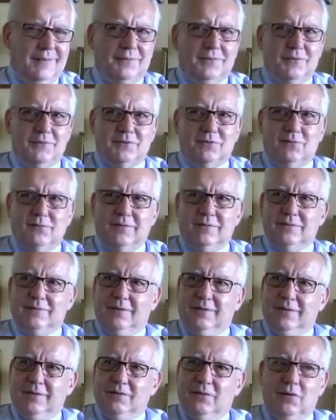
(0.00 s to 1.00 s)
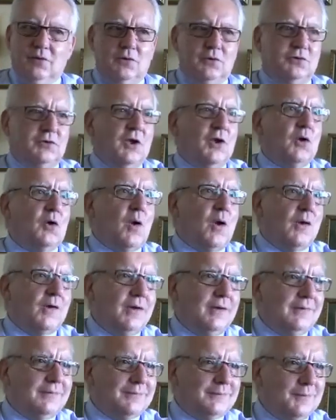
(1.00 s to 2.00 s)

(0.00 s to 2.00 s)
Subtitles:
Arthur Savitsky. Jean Kronke.